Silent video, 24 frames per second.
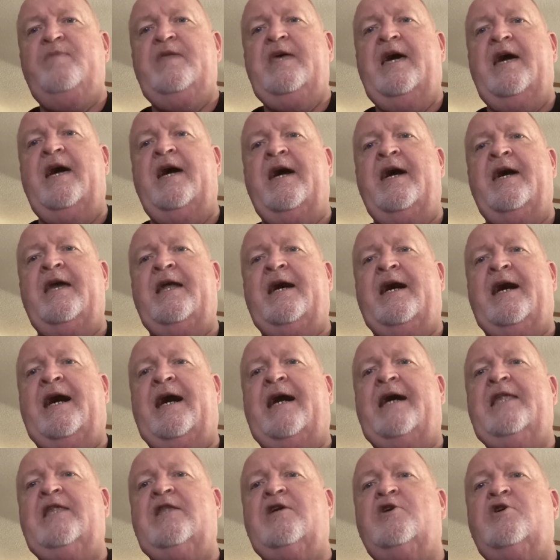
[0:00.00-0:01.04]
And
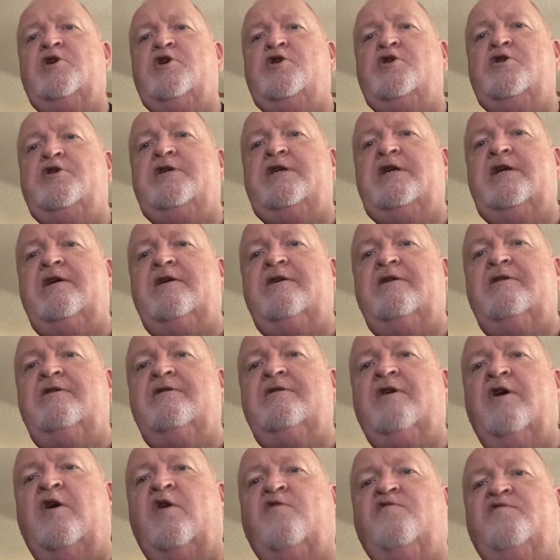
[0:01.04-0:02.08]
I learned,
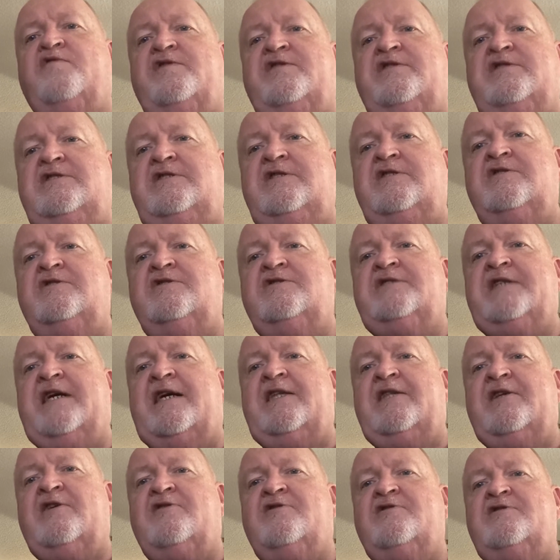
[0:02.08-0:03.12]
over the years, I
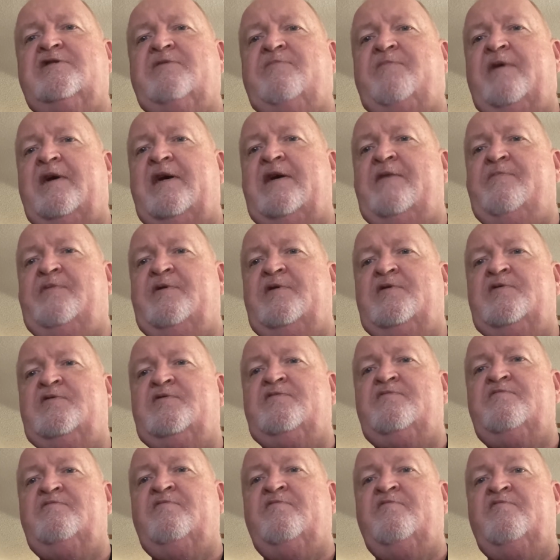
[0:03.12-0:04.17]
learned to play pool.